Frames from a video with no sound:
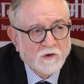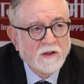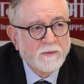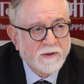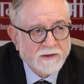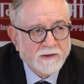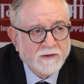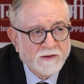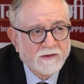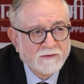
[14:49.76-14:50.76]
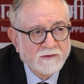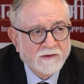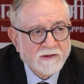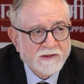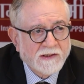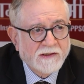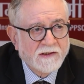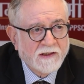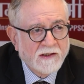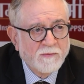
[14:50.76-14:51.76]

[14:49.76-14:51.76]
So limited, restricted and